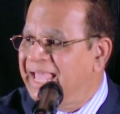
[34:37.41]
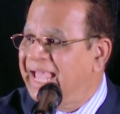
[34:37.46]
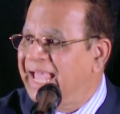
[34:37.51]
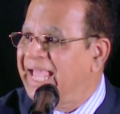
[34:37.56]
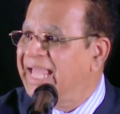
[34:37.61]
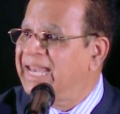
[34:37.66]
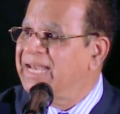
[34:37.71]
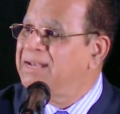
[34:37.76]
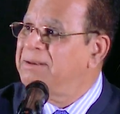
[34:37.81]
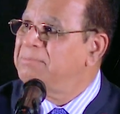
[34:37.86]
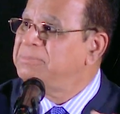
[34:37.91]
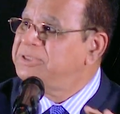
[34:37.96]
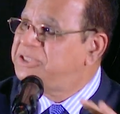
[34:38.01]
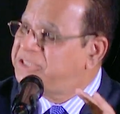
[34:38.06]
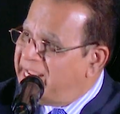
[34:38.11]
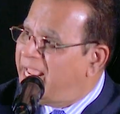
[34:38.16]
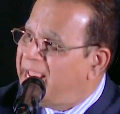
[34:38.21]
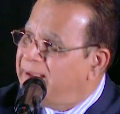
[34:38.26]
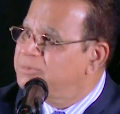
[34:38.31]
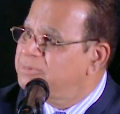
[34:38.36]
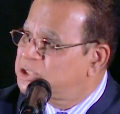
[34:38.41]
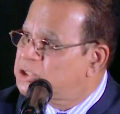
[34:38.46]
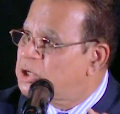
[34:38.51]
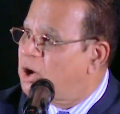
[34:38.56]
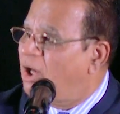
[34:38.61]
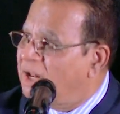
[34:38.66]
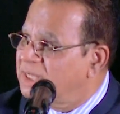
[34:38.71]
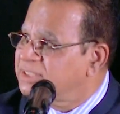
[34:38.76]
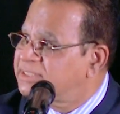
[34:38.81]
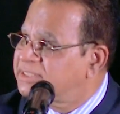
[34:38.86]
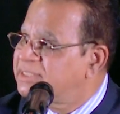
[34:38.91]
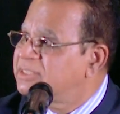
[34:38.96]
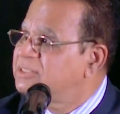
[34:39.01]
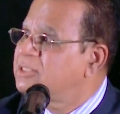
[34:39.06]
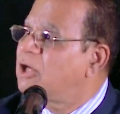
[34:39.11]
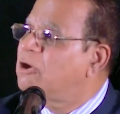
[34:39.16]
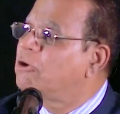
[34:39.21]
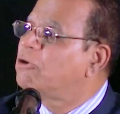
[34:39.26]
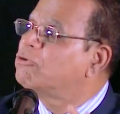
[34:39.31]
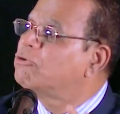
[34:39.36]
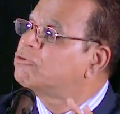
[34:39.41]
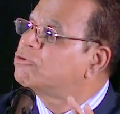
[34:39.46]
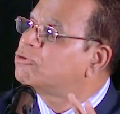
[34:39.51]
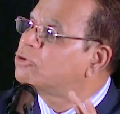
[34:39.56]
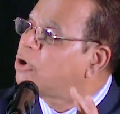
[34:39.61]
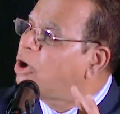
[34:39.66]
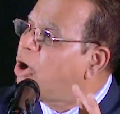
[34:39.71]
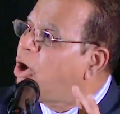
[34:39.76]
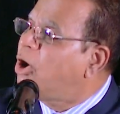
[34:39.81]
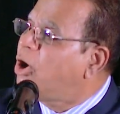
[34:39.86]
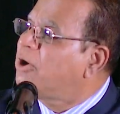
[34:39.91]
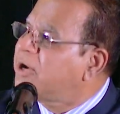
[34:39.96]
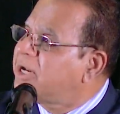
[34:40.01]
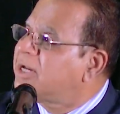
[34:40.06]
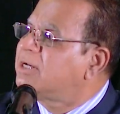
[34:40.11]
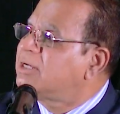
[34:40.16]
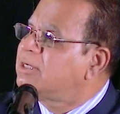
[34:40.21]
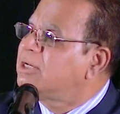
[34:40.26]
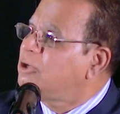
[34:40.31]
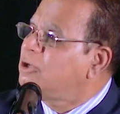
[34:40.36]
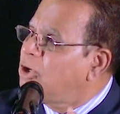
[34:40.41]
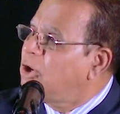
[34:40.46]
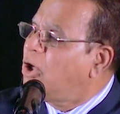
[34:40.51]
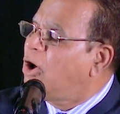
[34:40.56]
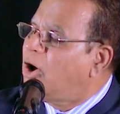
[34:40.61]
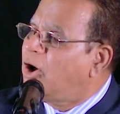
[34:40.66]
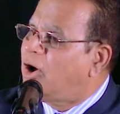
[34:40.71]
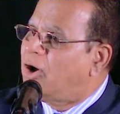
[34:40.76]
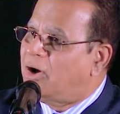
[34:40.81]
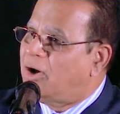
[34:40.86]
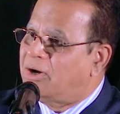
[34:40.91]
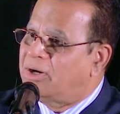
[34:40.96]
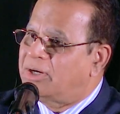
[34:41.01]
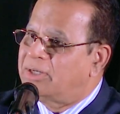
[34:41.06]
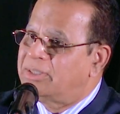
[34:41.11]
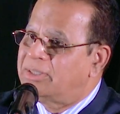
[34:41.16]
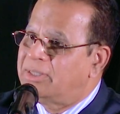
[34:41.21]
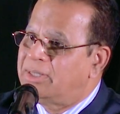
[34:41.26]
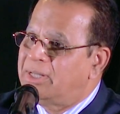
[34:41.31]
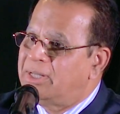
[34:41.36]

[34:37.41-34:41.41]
And James calls it the royal law.